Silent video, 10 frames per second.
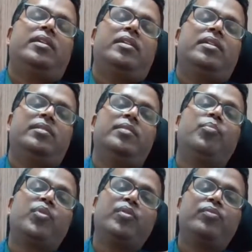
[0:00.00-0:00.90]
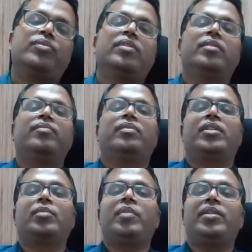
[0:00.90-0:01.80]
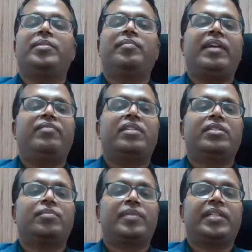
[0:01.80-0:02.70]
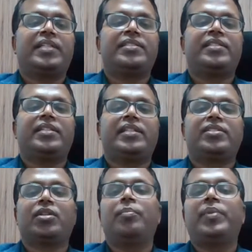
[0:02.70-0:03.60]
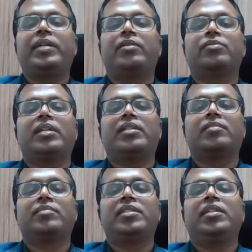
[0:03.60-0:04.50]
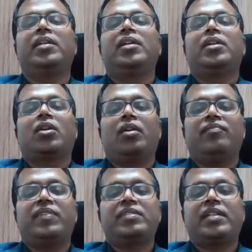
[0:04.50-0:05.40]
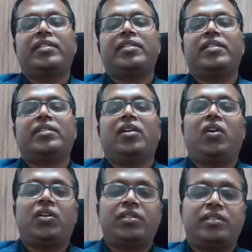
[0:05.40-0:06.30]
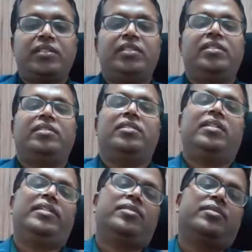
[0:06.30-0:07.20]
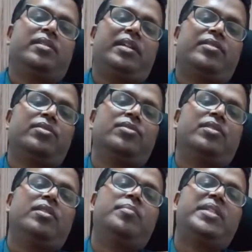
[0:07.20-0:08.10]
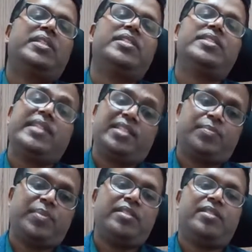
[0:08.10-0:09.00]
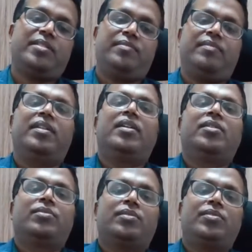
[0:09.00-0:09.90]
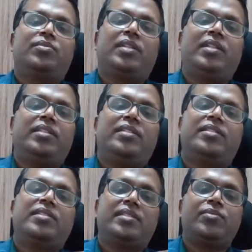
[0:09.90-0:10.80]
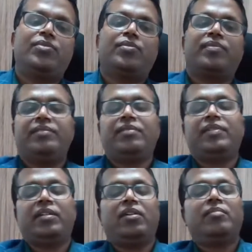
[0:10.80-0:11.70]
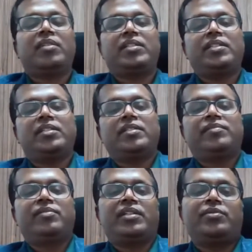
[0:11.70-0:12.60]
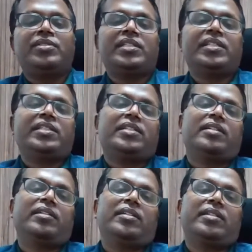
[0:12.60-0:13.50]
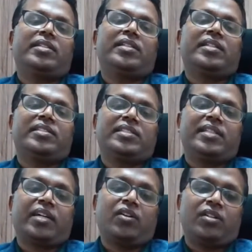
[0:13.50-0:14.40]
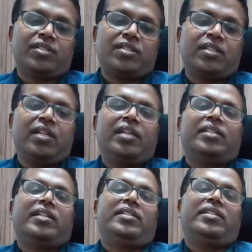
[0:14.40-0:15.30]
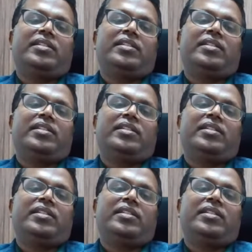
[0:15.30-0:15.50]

improve the cumulative live birth or pregnancy rate as compared to that of the clomiphene citrate or the letrozole, but it is expensive. So usually this is used for IVF and all, but here if you are using it, it increases the cost. The